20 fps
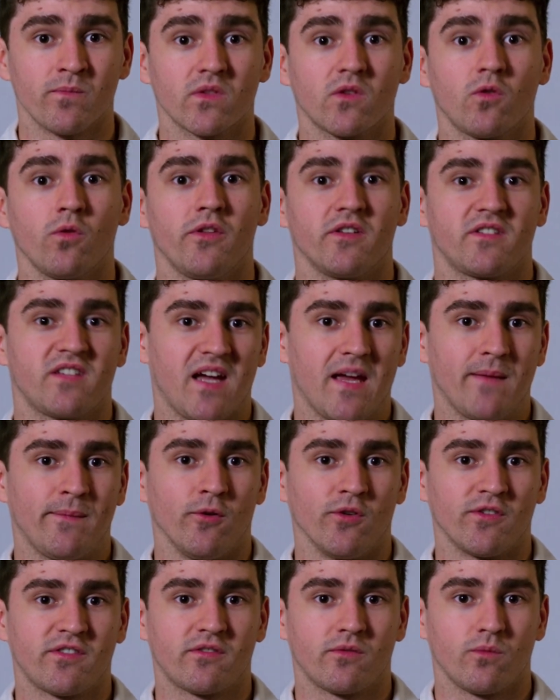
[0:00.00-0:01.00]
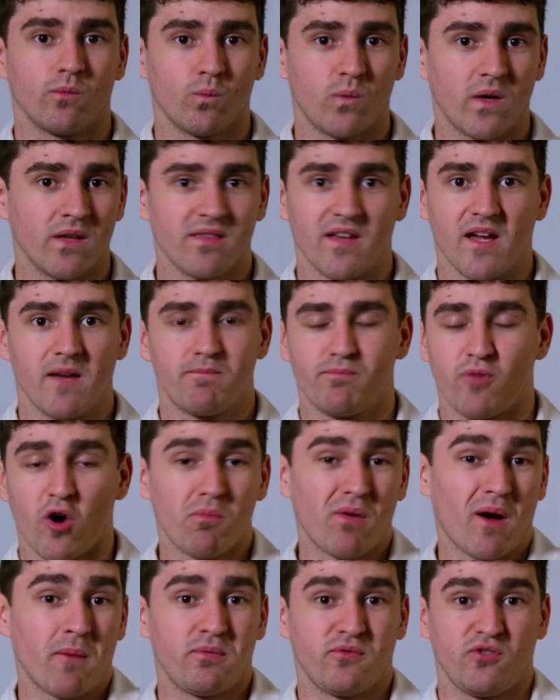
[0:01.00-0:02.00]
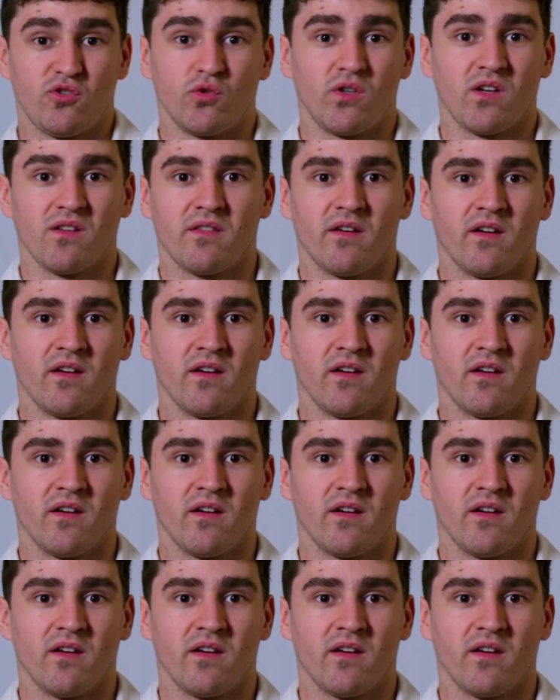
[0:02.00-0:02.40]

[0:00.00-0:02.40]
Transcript: to the tables when they pop up during